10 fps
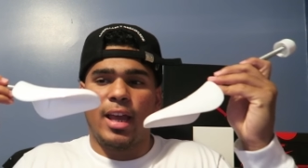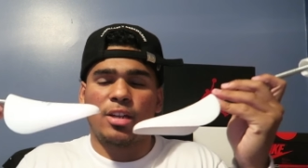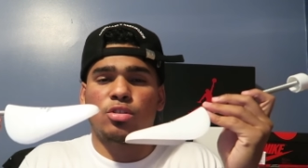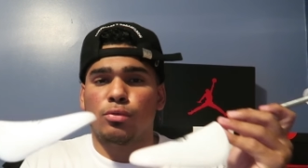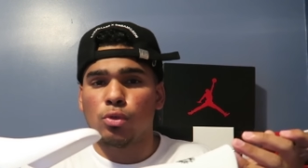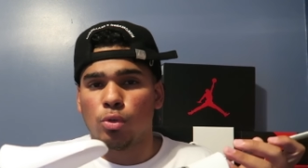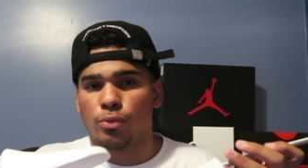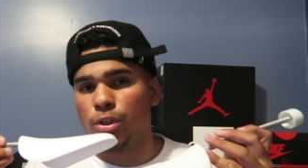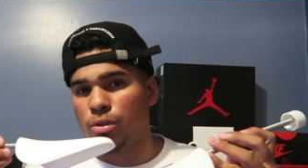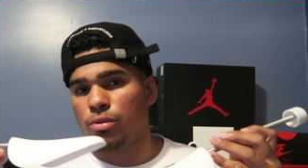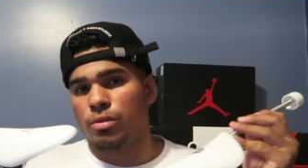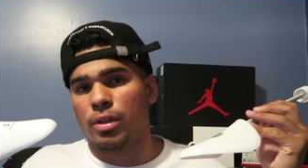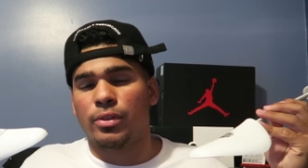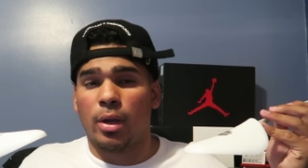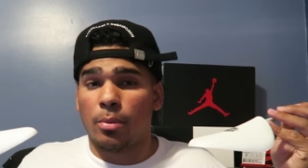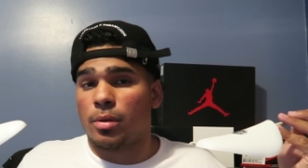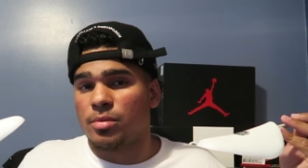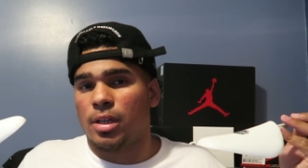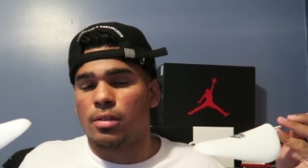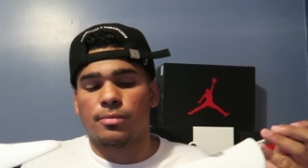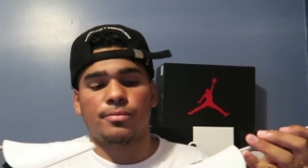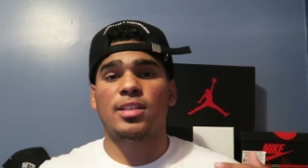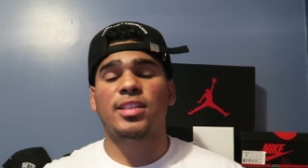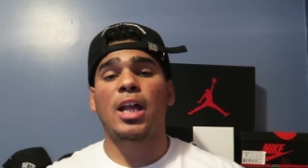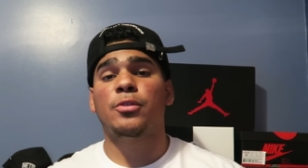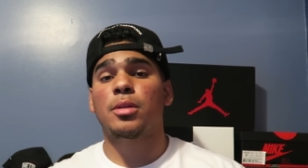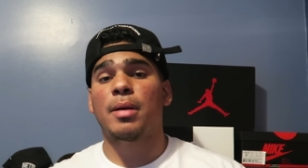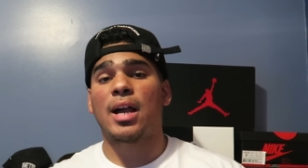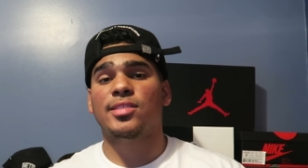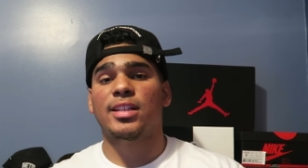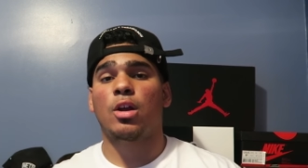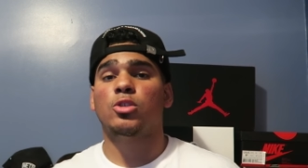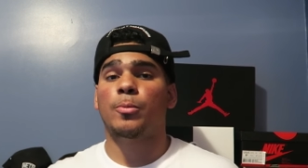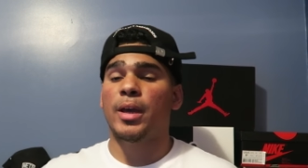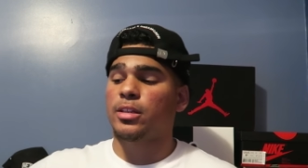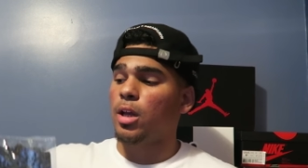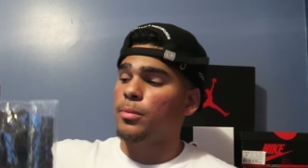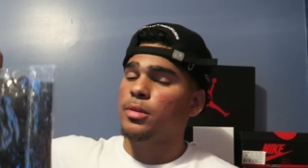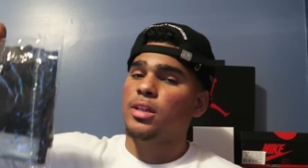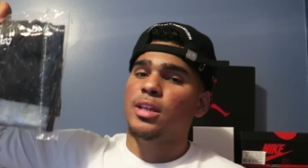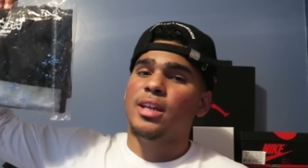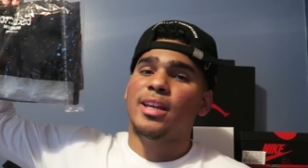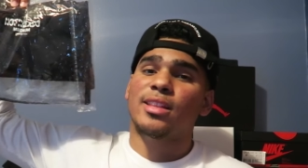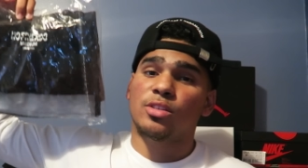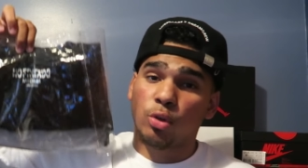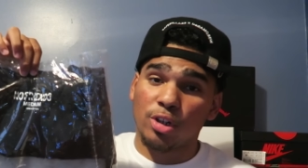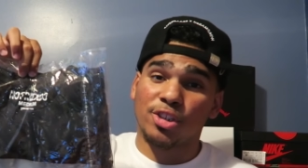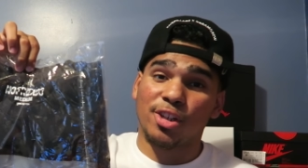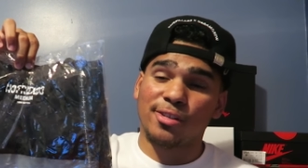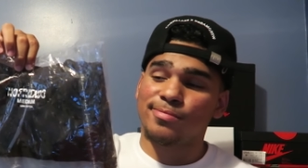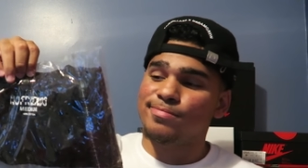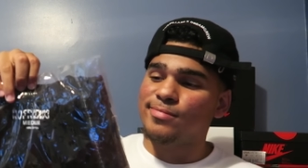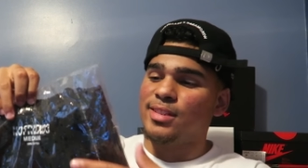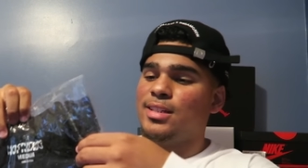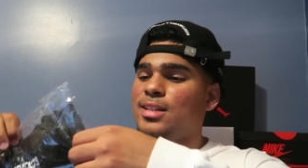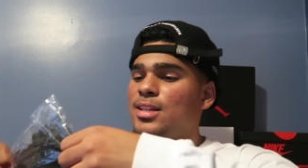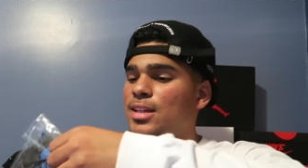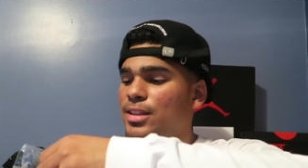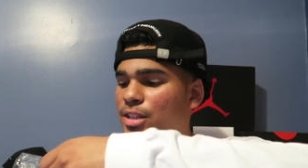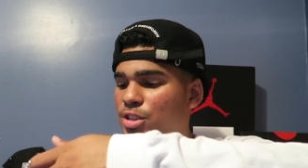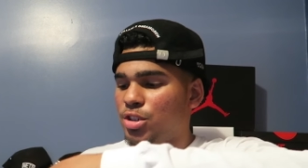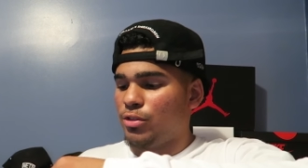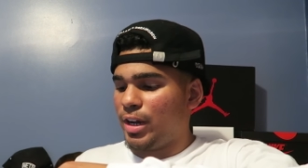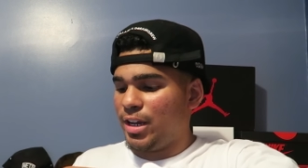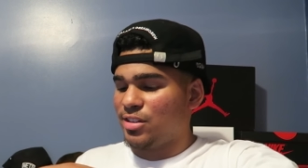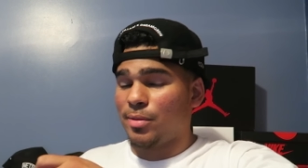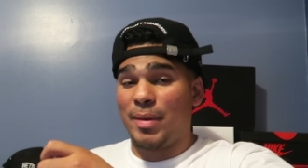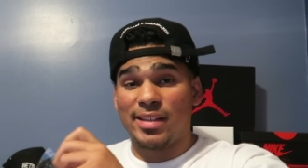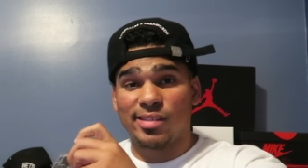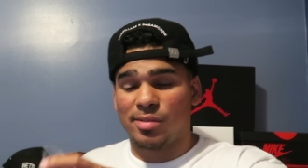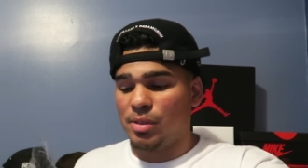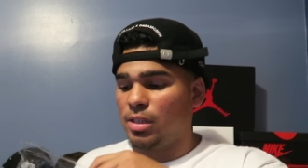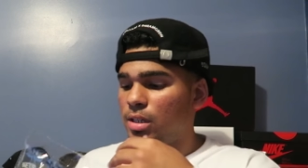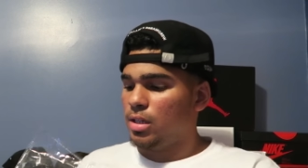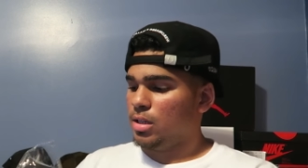extra room for you, if you get what I'm saying. Aside from the box set, I also picked up the tour shirt. This shirt right here is amazing to me.